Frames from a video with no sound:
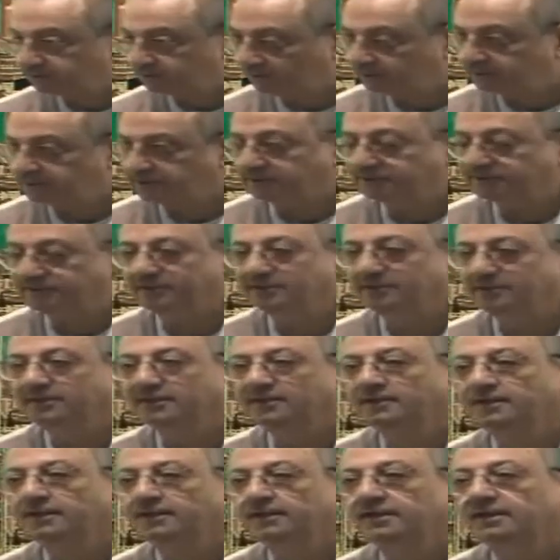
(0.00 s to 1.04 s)
quantity
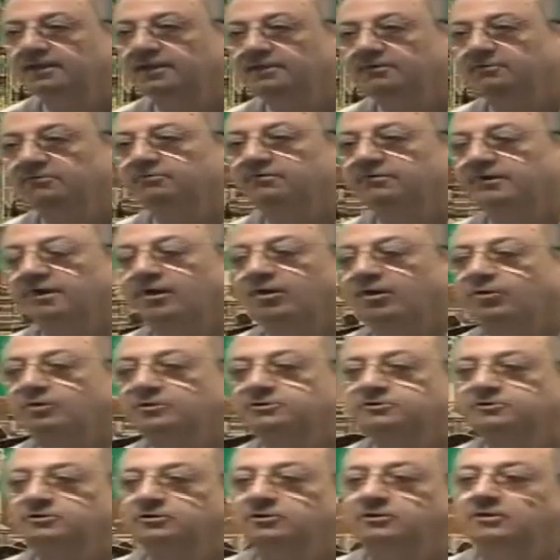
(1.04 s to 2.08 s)
will
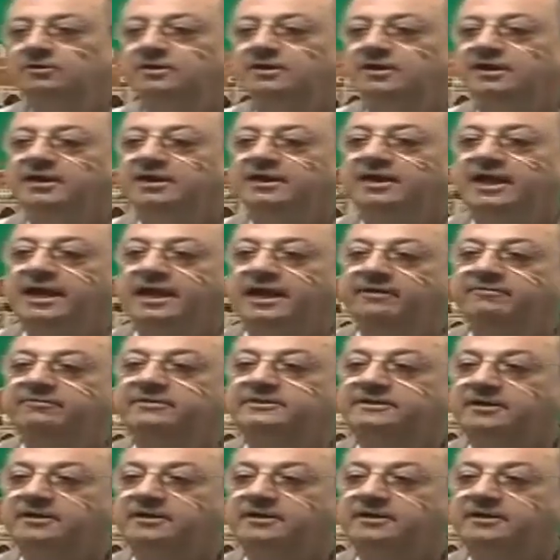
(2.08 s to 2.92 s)
also have a